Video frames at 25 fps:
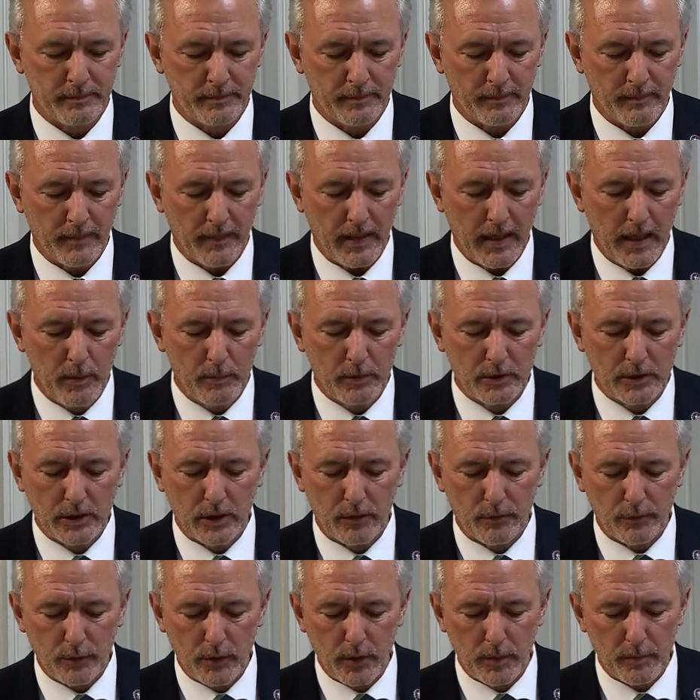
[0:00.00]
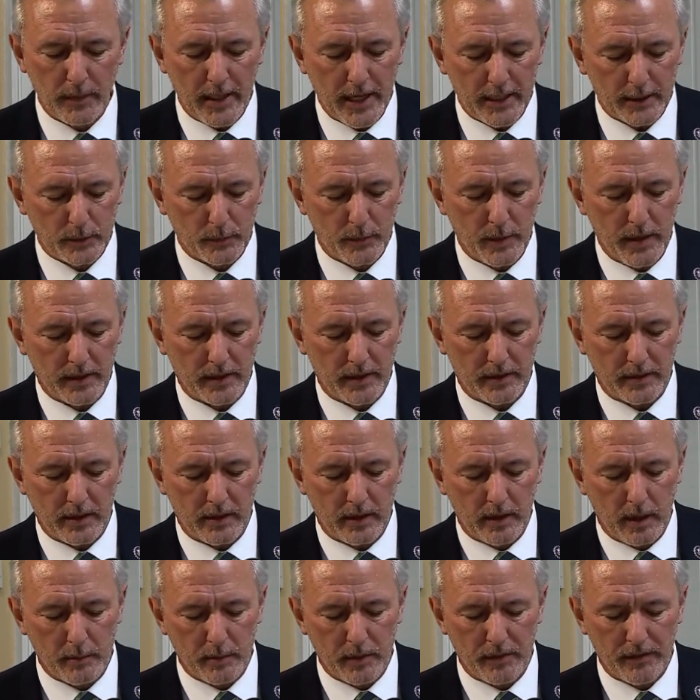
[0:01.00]
It was confirmed last week that the
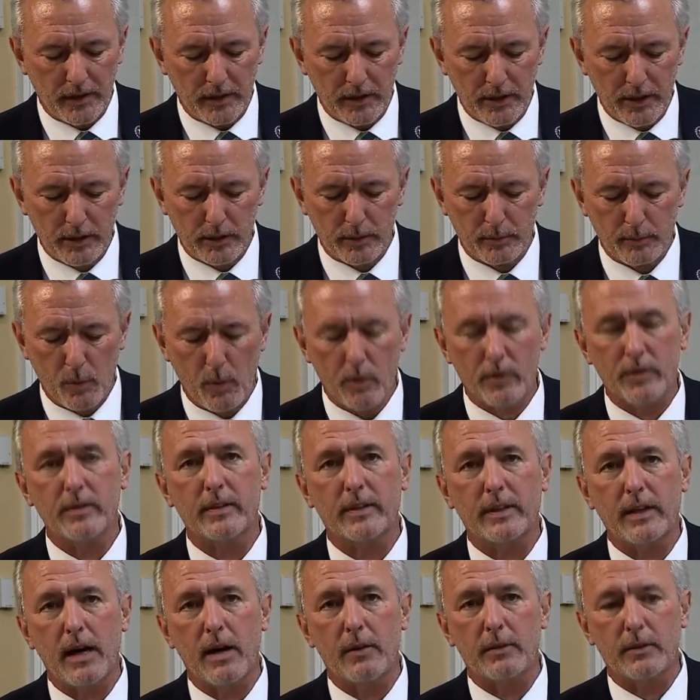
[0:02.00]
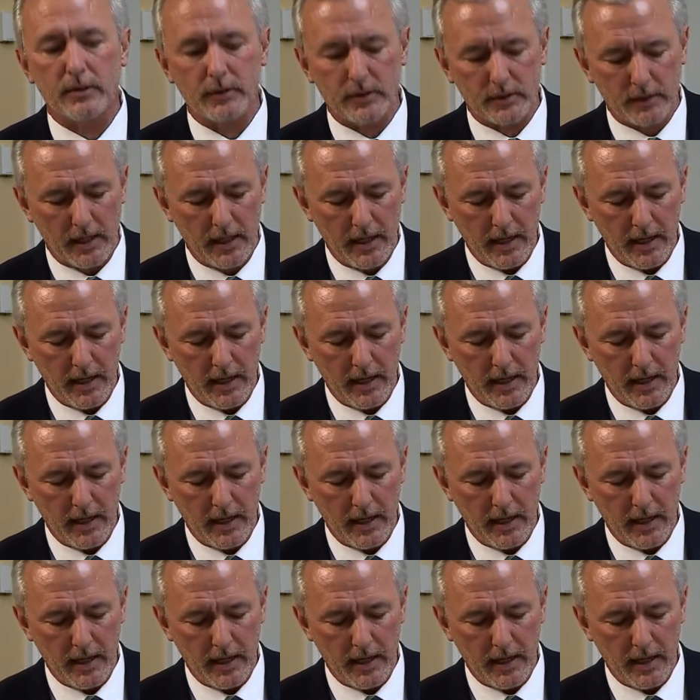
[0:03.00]
number of illegal border encounters